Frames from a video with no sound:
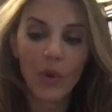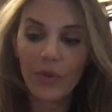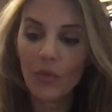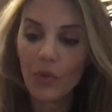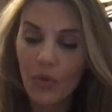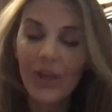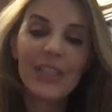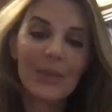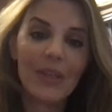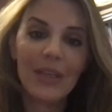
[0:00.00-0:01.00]
what we're really
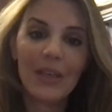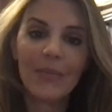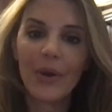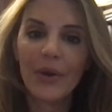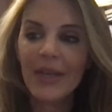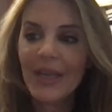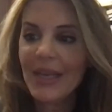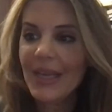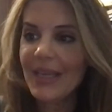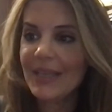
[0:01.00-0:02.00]
speaking about
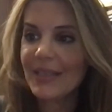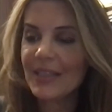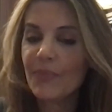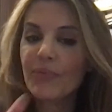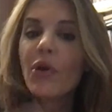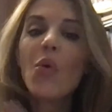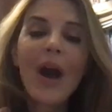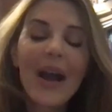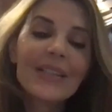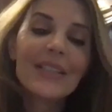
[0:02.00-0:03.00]
is this
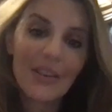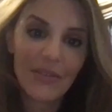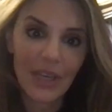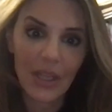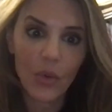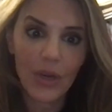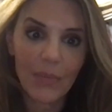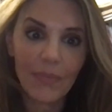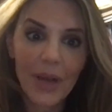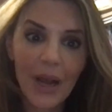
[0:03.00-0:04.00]
proactivity when it
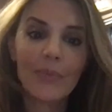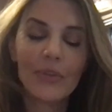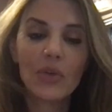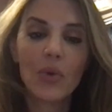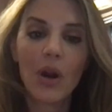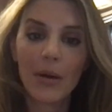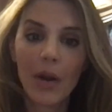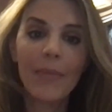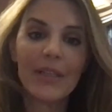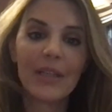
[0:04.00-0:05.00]
comes to
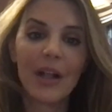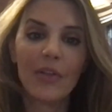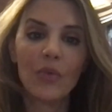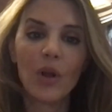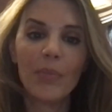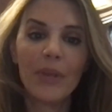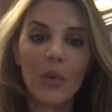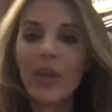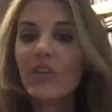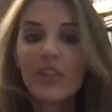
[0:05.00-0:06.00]
our mental health and well-being.
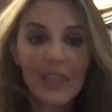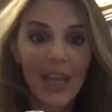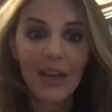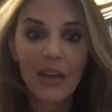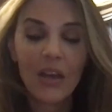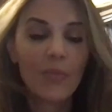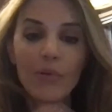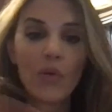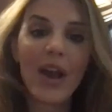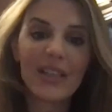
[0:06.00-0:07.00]
We understand
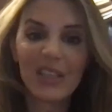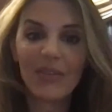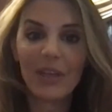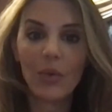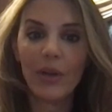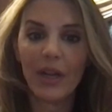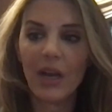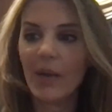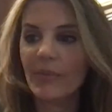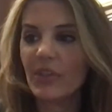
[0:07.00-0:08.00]
proactivity when it
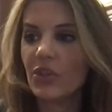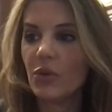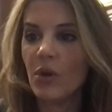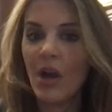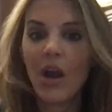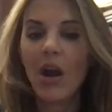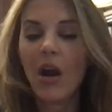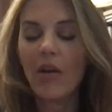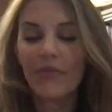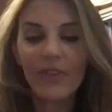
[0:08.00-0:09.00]
comes to
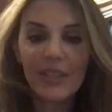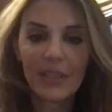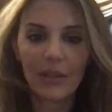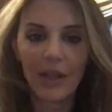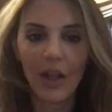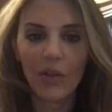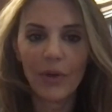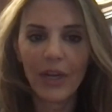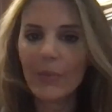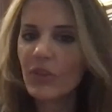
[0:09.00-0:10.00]
our physical health. When
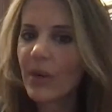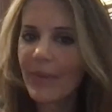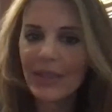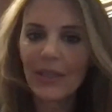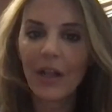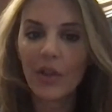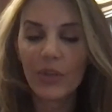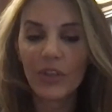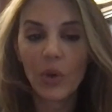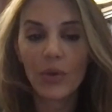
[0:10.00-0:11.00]
it comes to our mental health, we
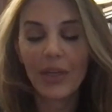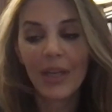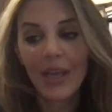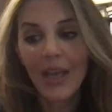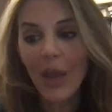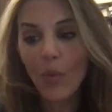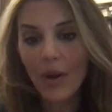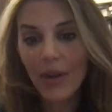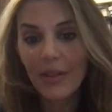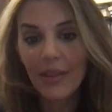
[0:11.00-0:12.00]
don't. And one
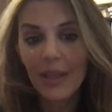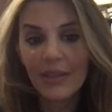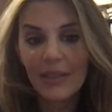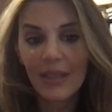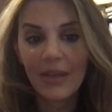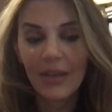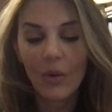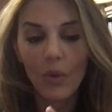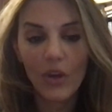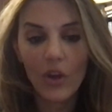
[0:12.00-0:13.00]
of the things
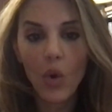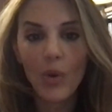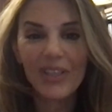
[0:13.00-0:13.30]
that we know